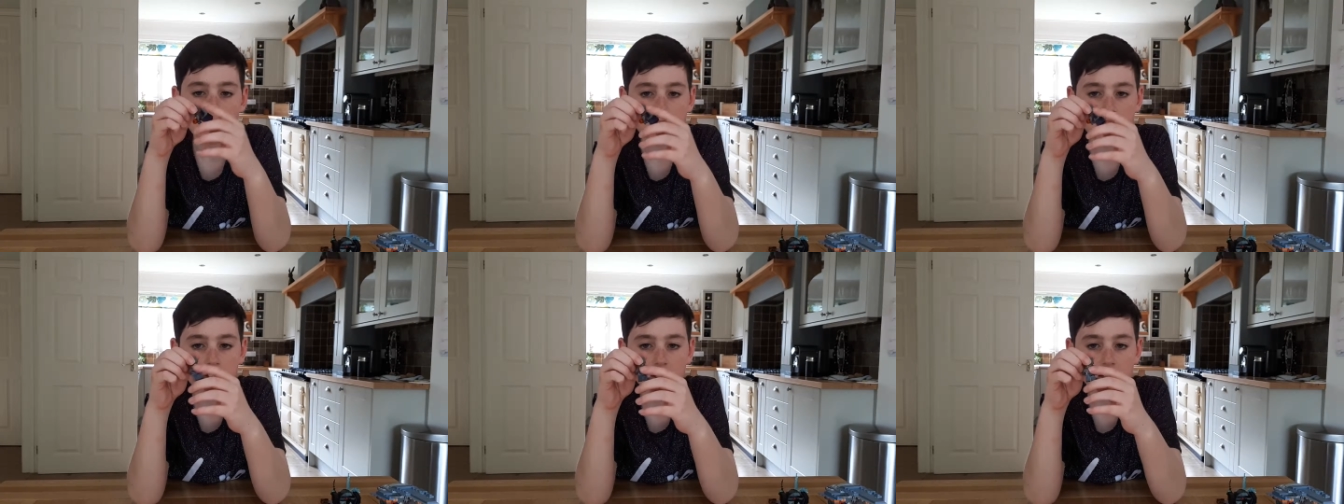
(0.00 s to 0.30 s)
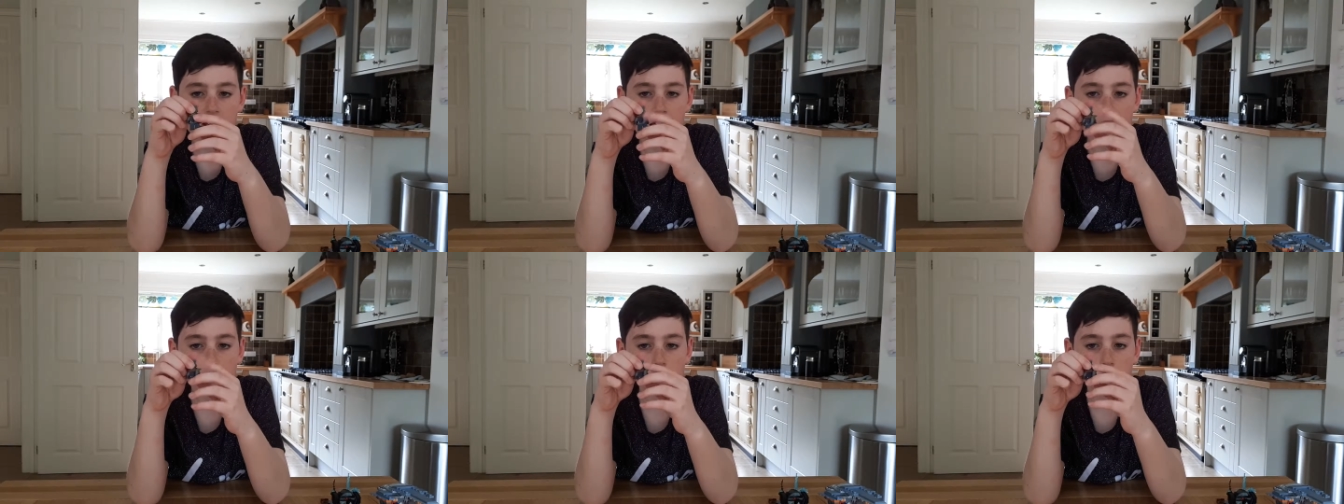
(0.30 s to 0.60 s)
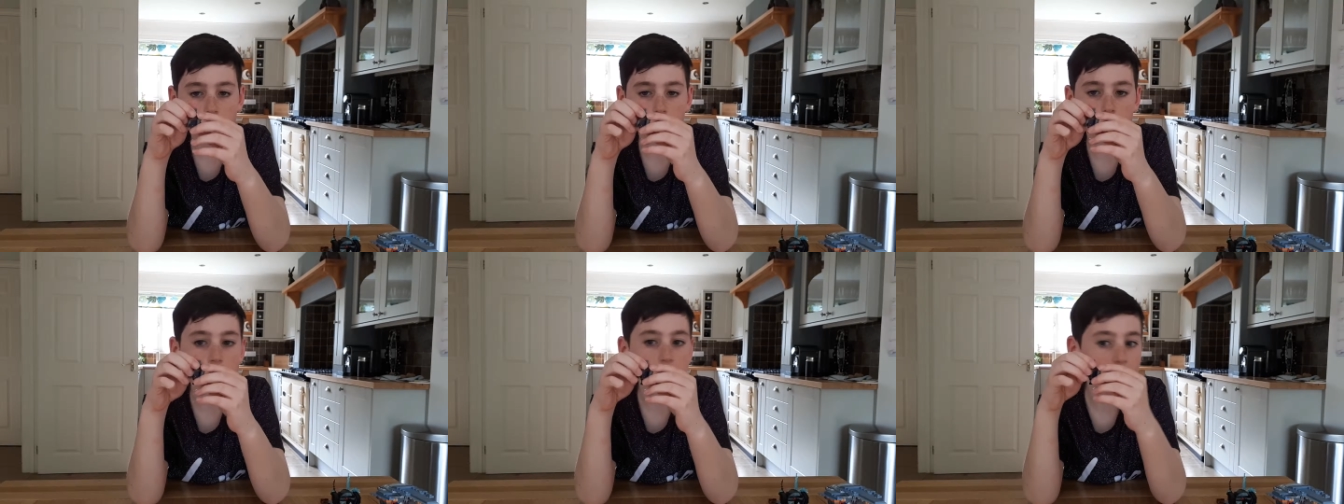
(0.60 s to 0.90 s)
The
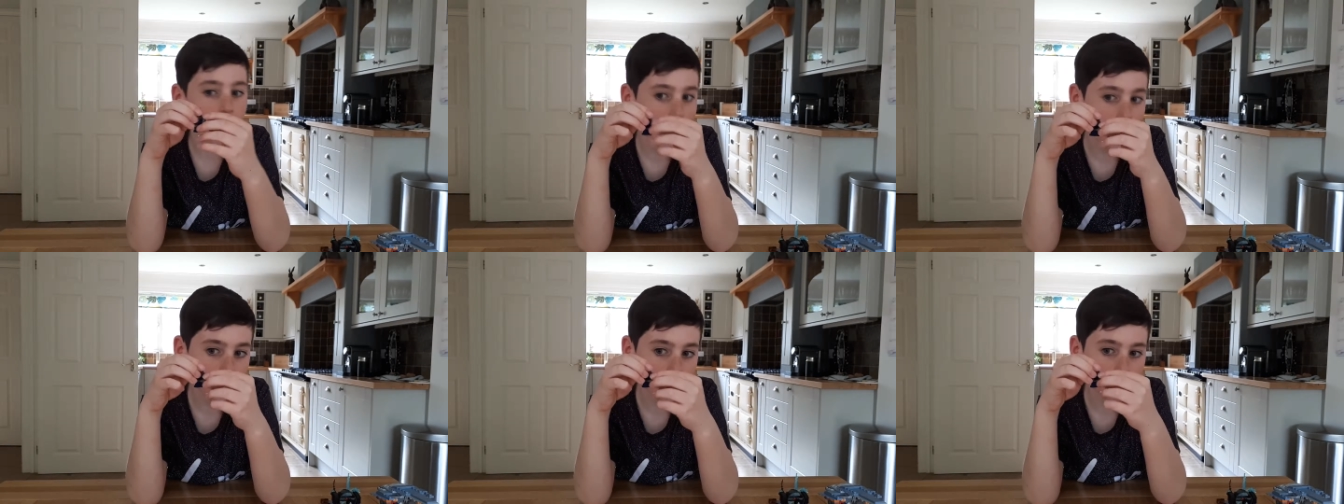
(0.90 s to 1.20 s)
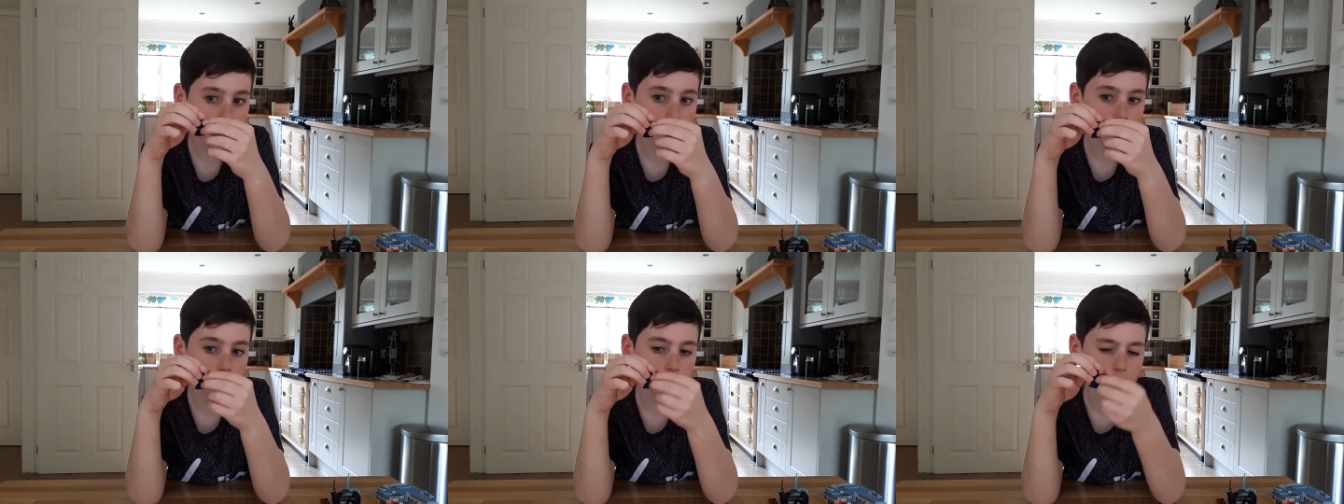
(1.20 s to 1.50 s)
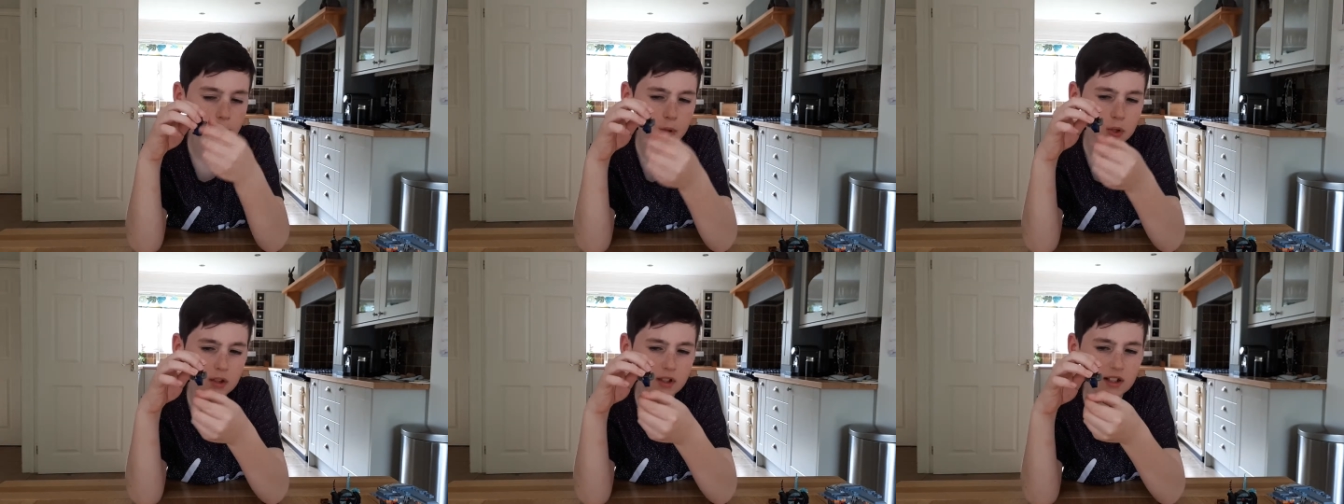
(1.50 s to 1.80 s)
tail, you can
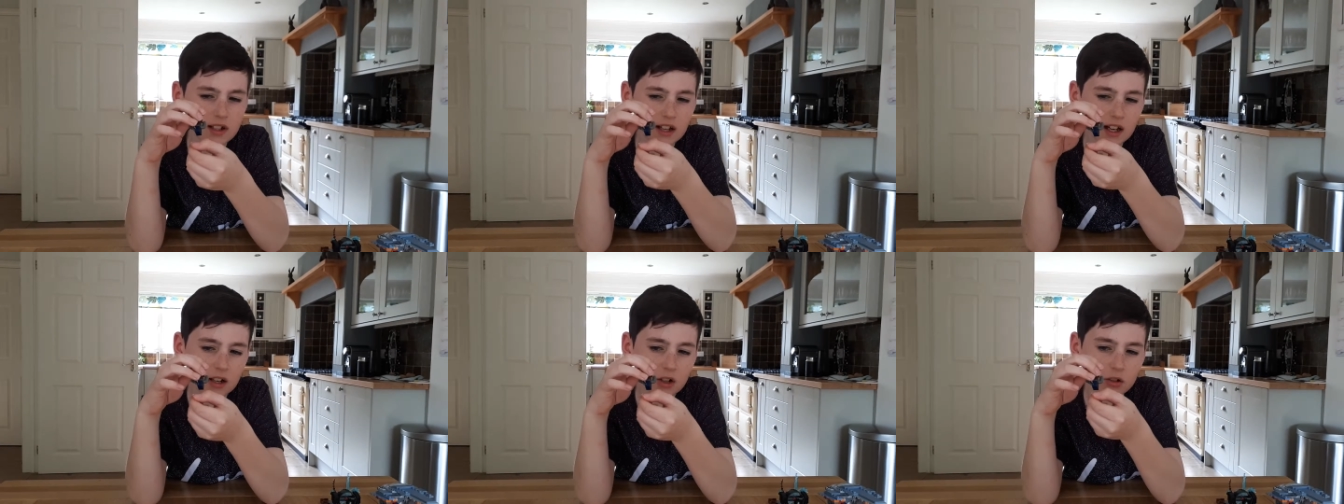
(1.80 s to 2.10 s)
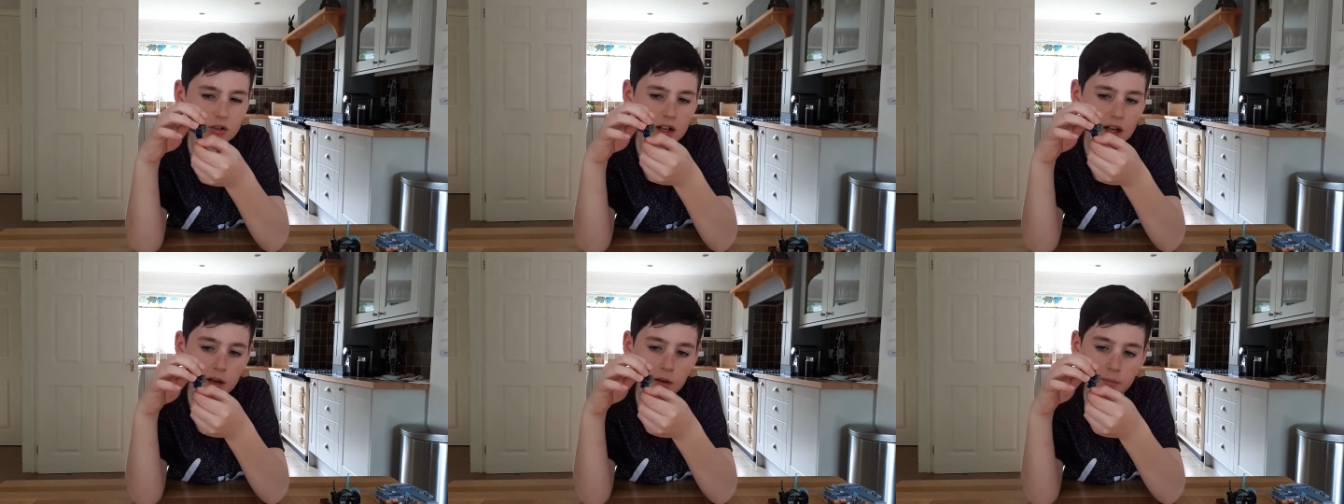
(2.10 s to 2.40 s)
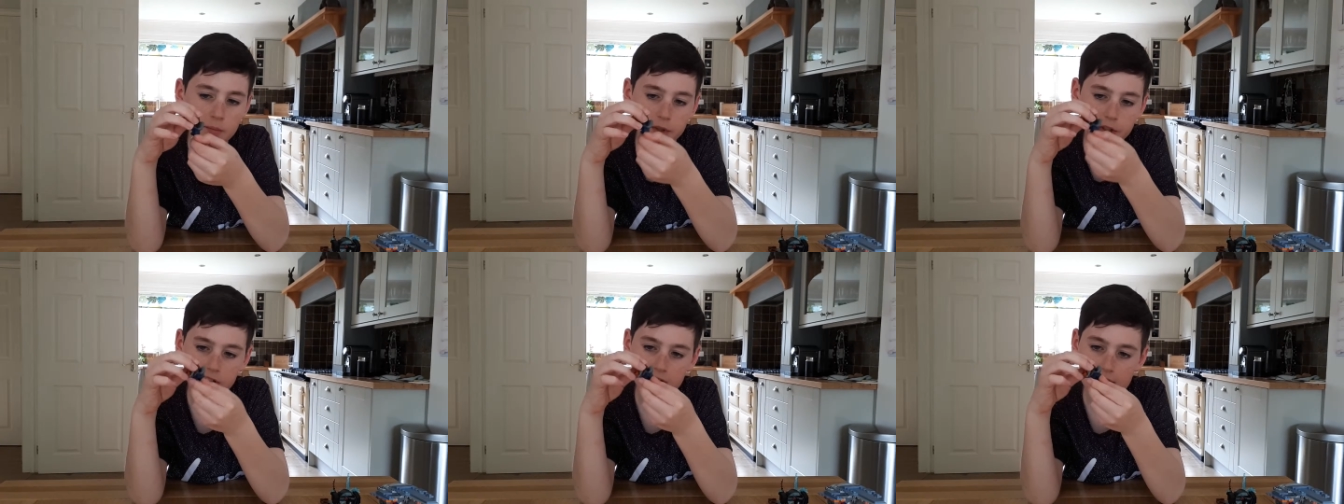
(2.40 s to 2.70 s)
put the tail down,
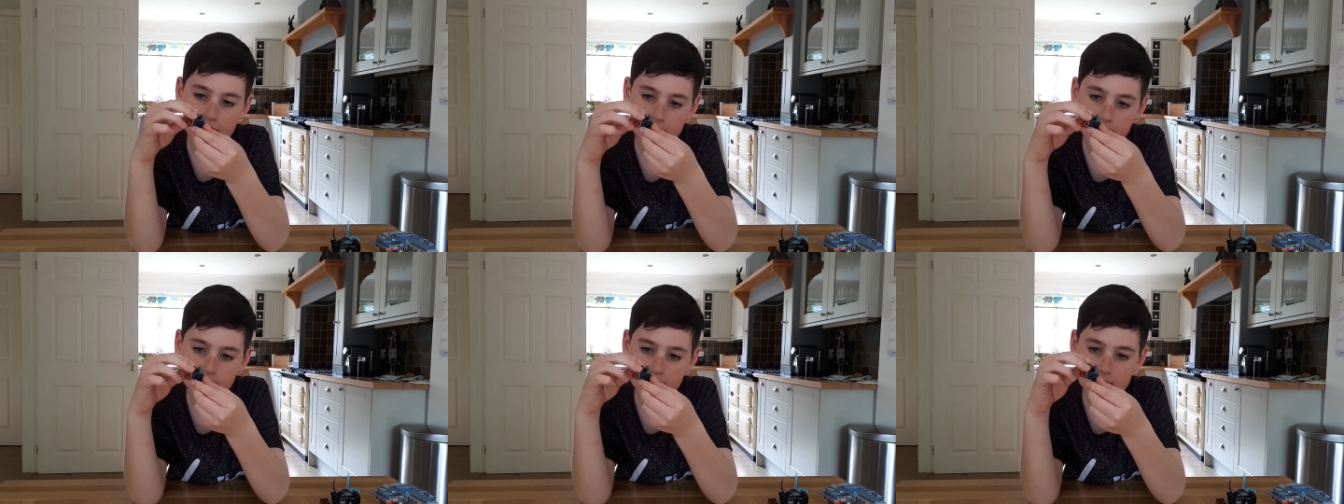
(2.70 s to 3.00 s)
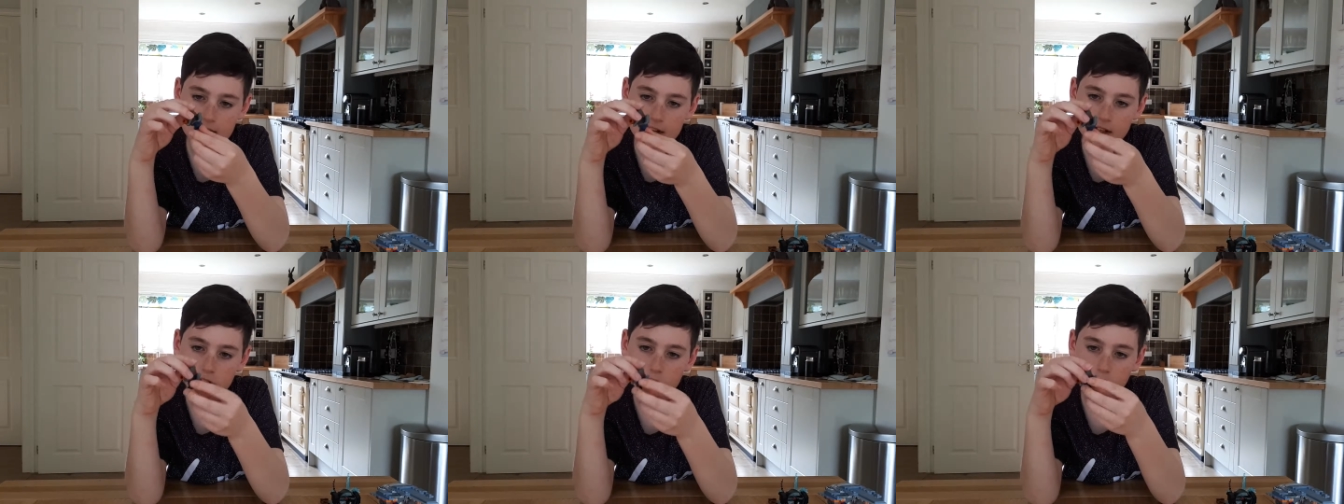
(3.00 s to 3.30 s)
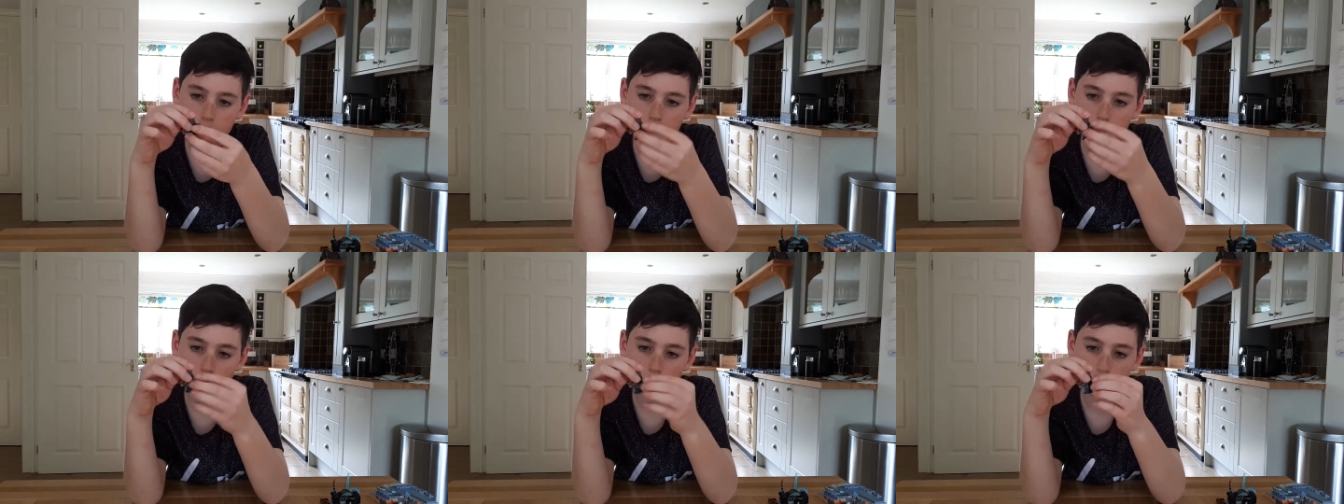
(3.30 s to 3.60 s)
but you can't stand
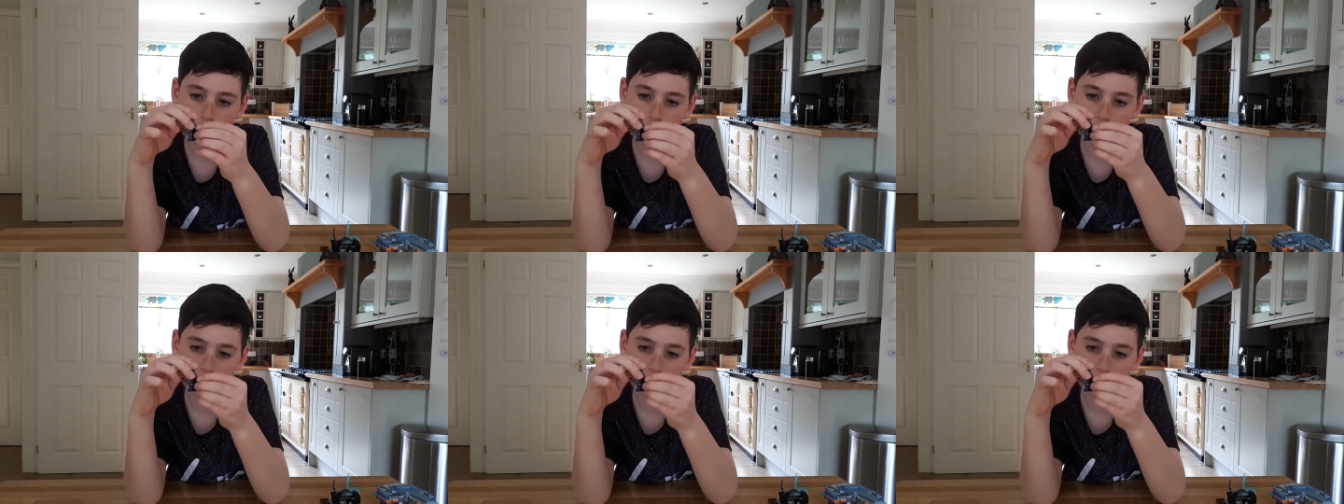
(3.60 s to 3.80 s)
up properly.